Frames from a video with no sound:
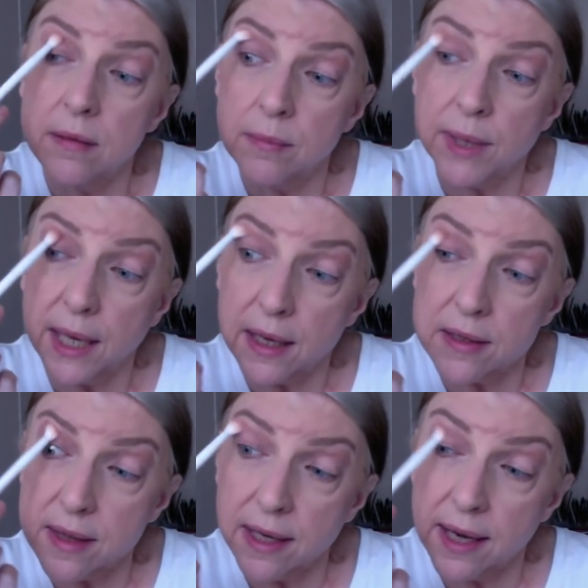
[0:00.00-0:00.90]

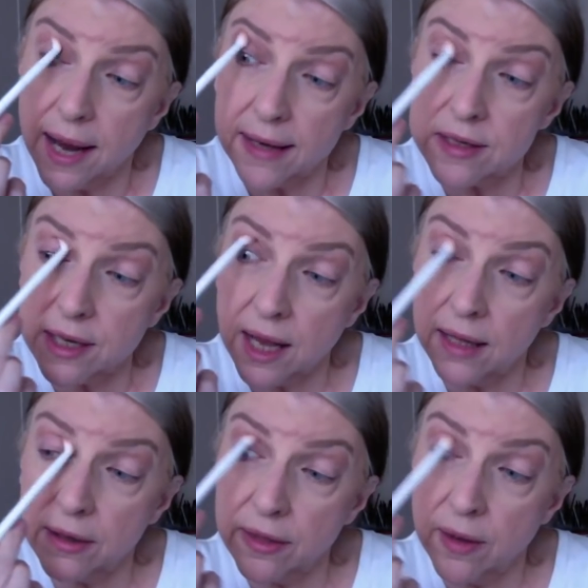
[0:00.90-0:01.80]
because the next
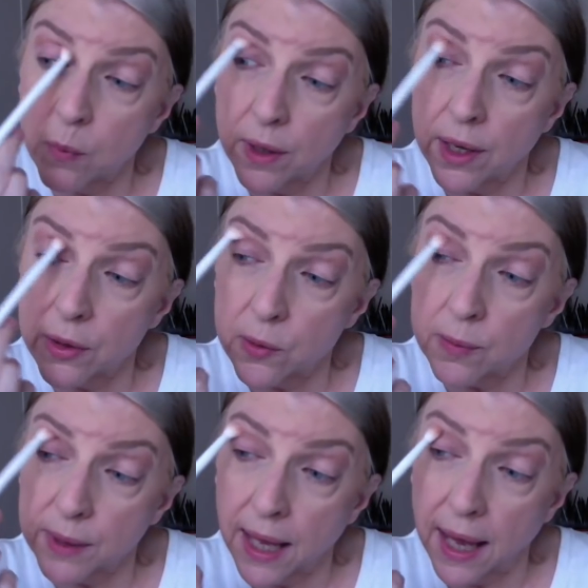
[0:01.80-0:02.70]
color that we're going to
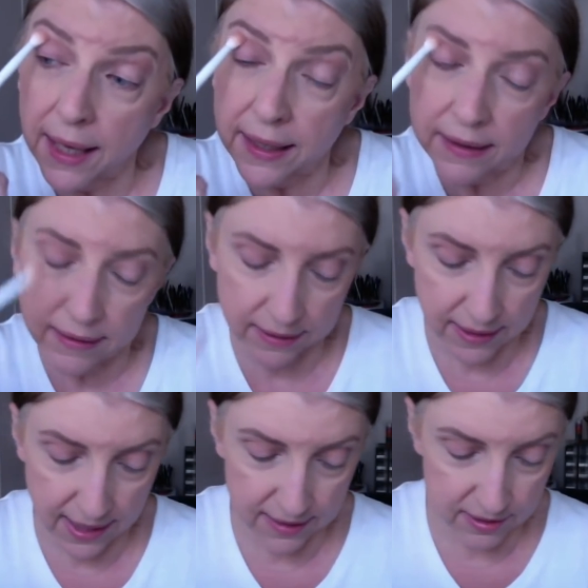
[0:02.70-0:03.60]
apply
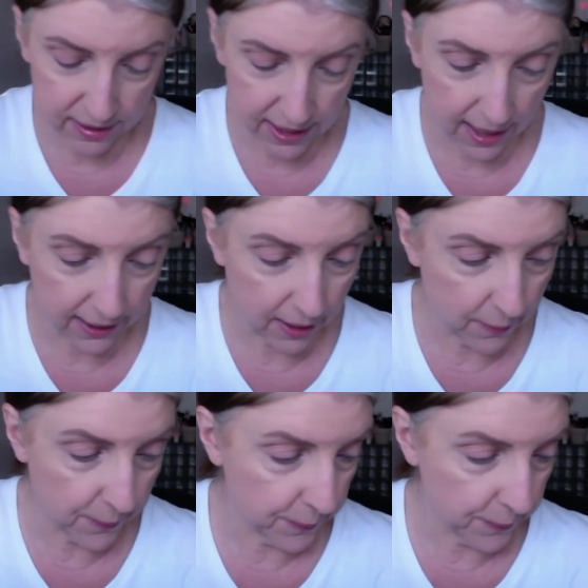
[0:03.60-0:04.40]
is the yellow.